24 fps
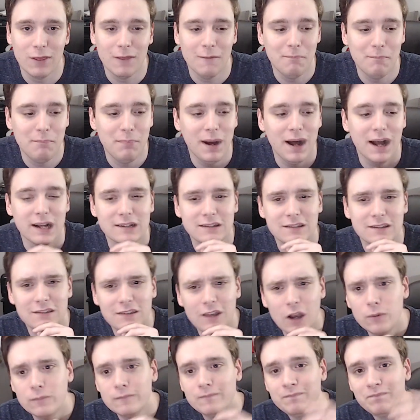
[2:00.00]
to the Bucs.
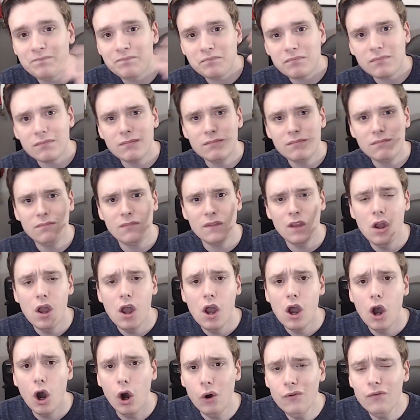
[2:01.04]
So
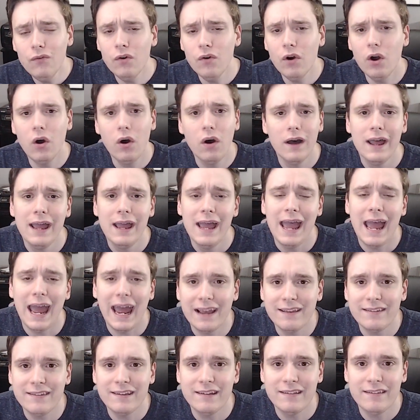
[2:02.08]
overall,
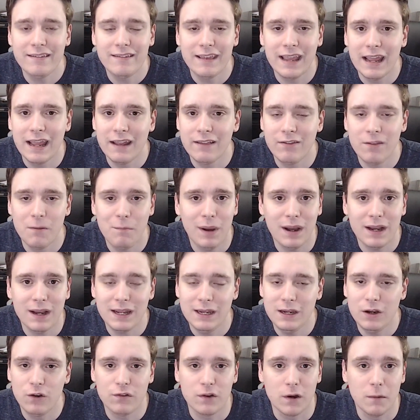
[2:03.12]
as it stands, the
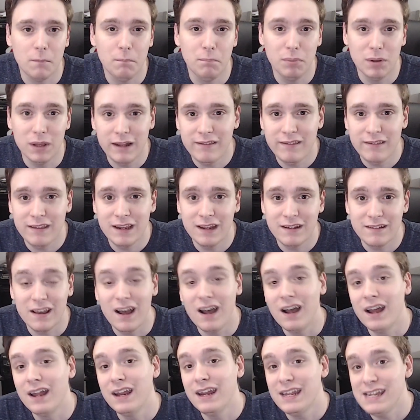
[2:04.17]
Buccaneers are blitzing a
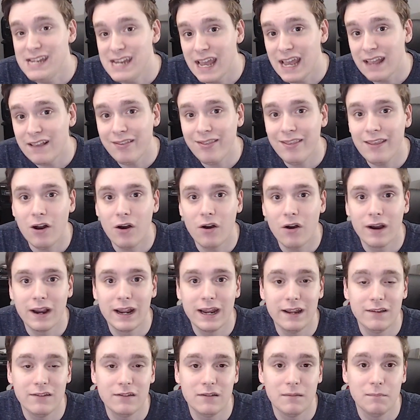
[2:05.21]
ton. Yes, they are
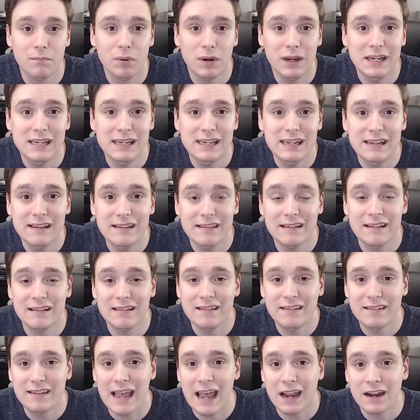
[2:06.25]
getting some pretty decent
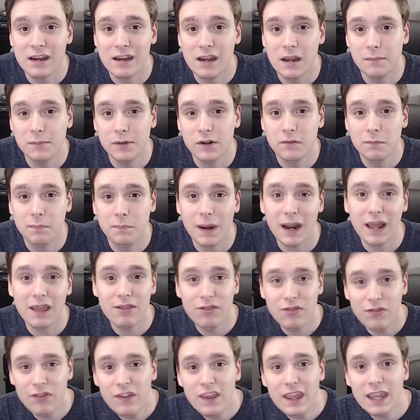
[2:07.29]
sack numbers, but I
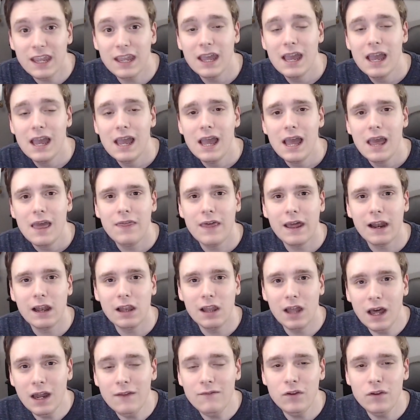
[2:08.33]
think that a
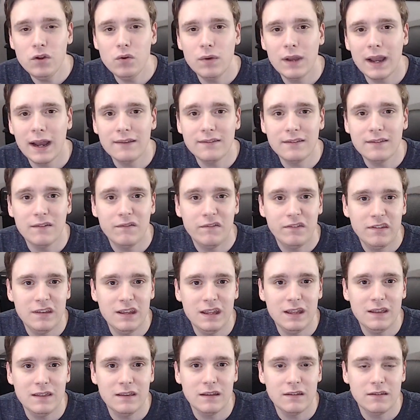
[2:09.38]
lot of you guys have
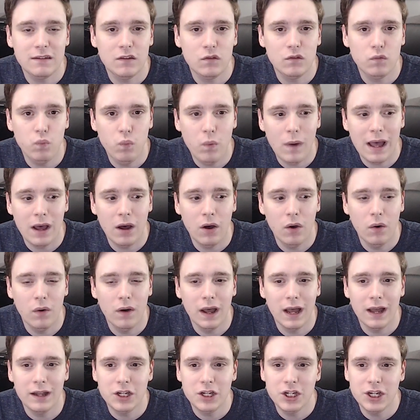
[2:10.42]
seen this as
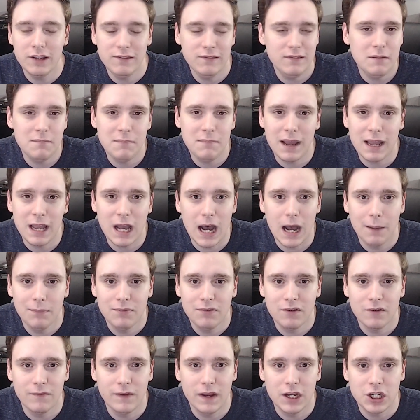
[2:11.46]
well, just in my
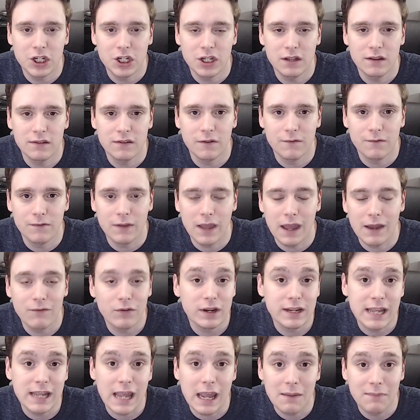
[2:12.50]
observations of
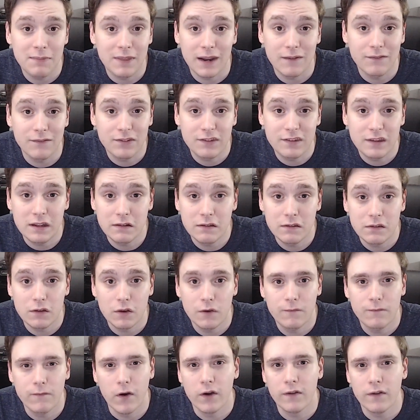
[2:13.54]
every game that I've seen so
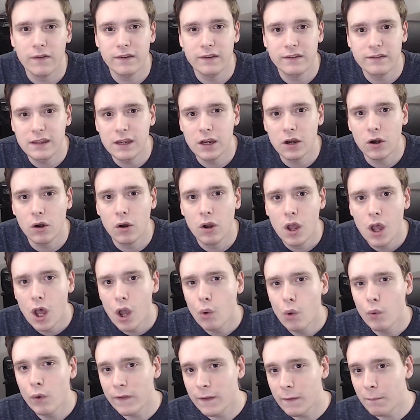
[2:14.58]
far this year.
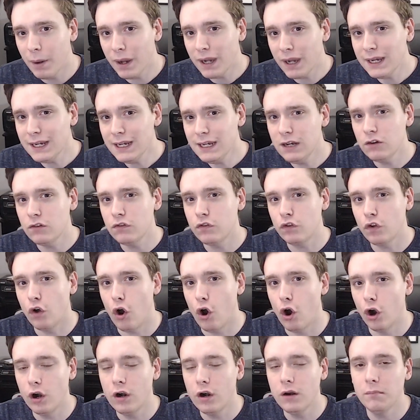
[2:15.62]
When the Buccaneers
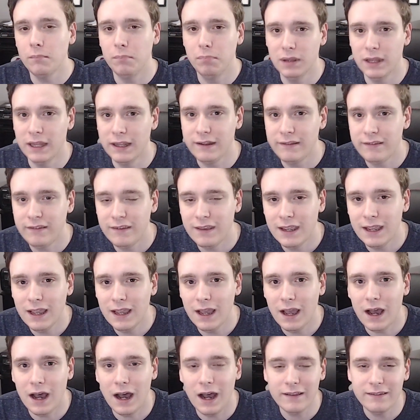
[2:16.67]
aren't blitzing,
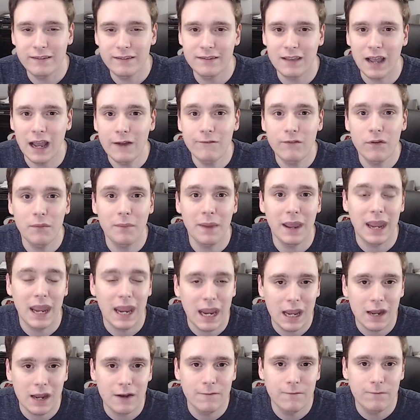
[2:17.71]
aside from a
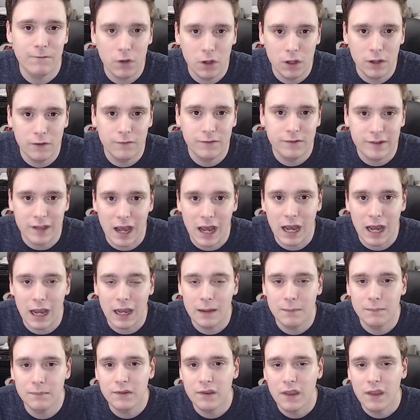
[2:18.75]
handful of
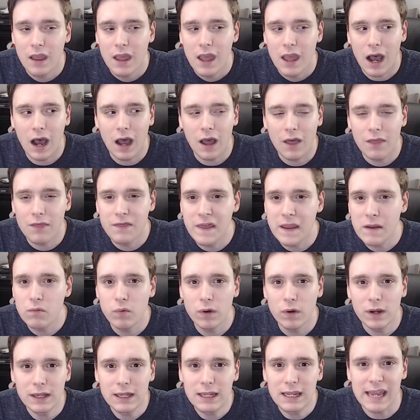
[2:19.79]
times, they
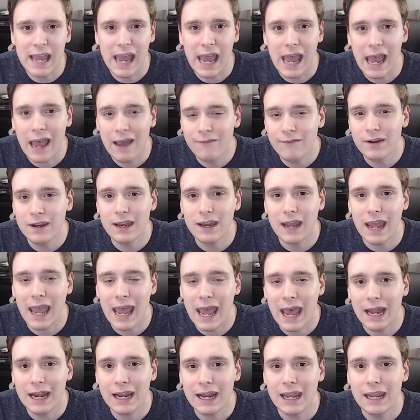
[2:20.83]
really haven't
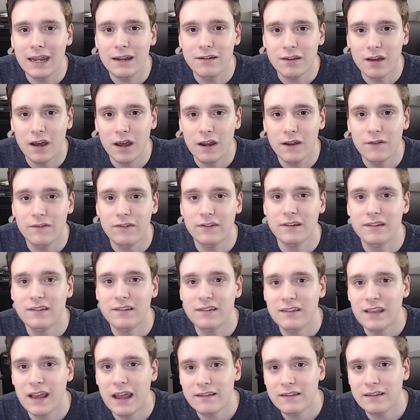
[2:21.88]
had a ton of
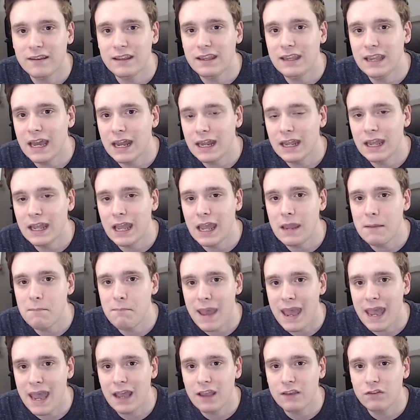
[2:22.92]
success getting a
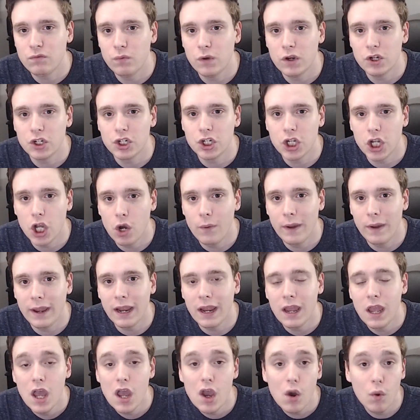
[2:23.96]
pass rush
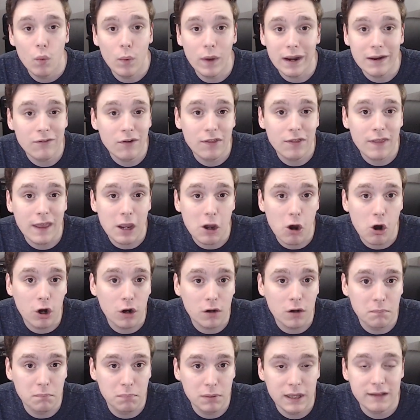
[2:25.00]
going whenever they
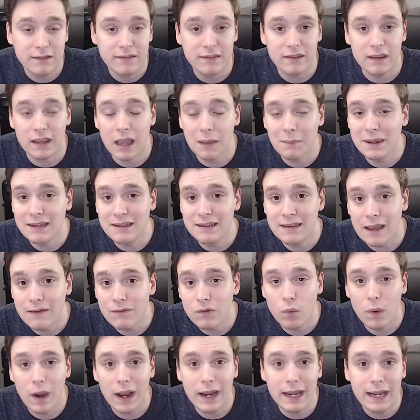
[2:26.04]
aren't blitzing. I mean,
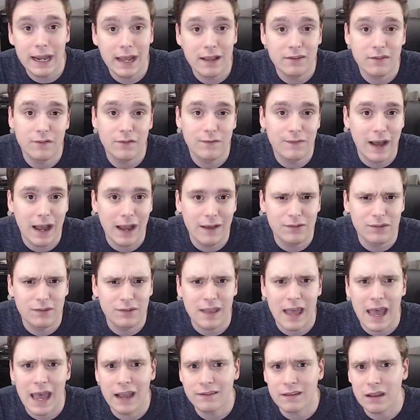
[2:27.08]
Devin White has 5
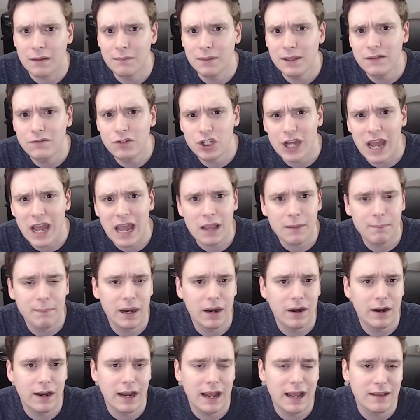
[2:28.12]
sacks. I believe Shaq
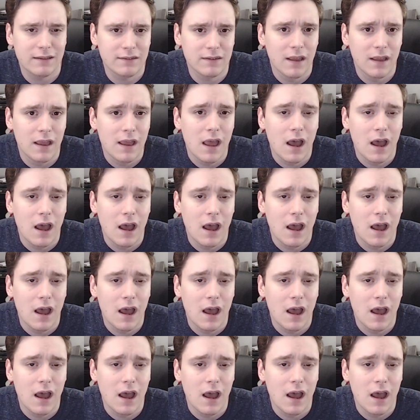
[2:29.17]
Barrett has